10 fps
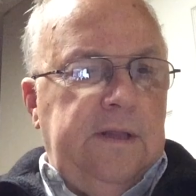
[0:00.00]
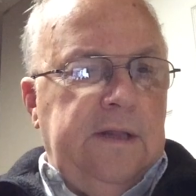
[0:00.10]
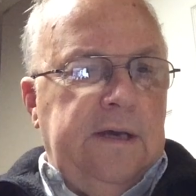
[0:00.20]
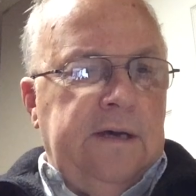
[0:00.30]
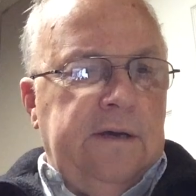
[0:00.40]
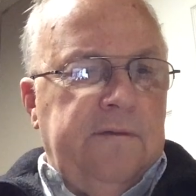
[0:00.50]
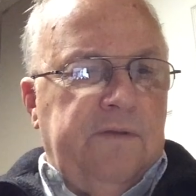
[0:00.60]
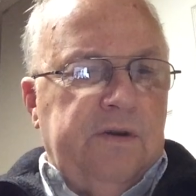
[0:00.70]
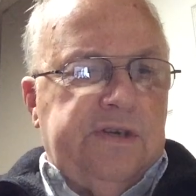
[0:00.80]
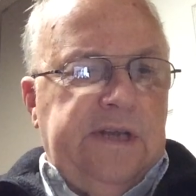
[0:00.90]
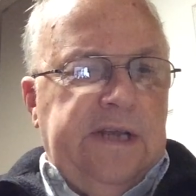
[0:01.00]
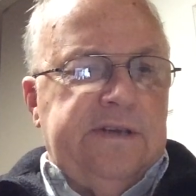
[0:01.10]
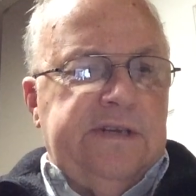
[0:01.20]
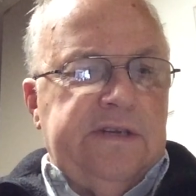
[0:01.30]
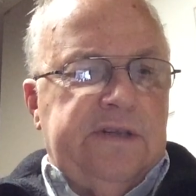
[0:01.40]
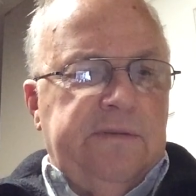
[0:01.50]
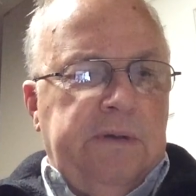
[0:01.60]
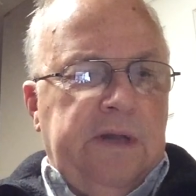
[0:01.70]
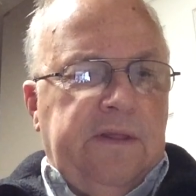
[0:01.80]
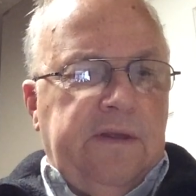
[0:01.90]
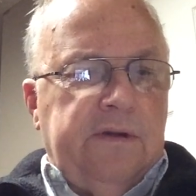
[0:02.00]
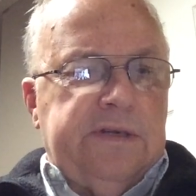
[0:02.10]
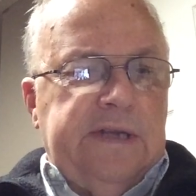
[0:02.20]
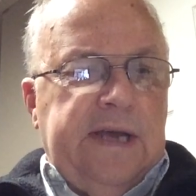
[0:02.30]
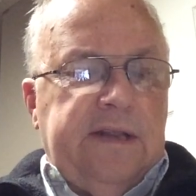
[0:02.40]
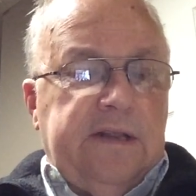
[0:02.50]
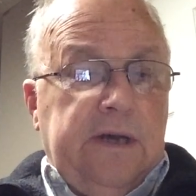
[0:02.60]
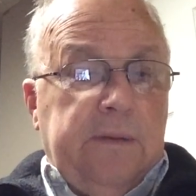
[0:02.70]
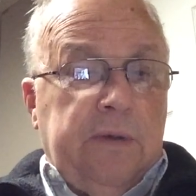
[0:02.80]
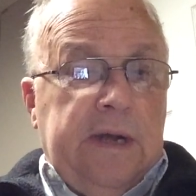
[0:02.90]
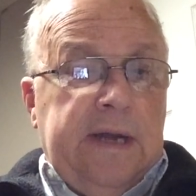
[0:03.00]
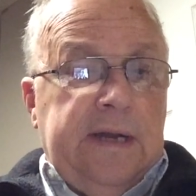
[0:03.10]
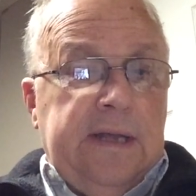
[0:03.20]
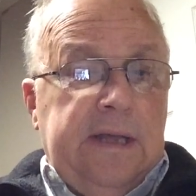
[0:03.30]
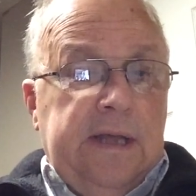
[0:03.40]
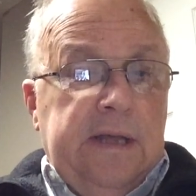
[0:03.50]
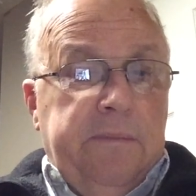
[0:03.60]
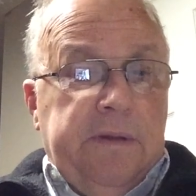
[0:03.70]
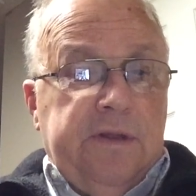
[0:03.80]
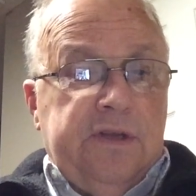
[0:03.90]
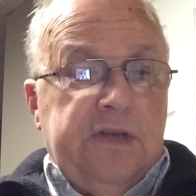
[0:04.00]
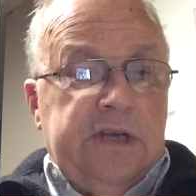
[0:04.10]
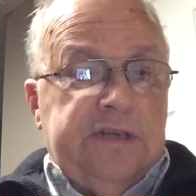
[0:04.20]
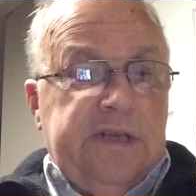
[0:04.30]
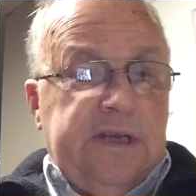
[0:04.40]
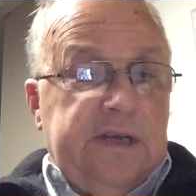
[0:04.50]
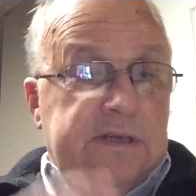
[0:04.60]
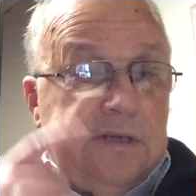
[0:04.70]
The verse 10 says, the bloodthirsty hate the upright, but the just seek his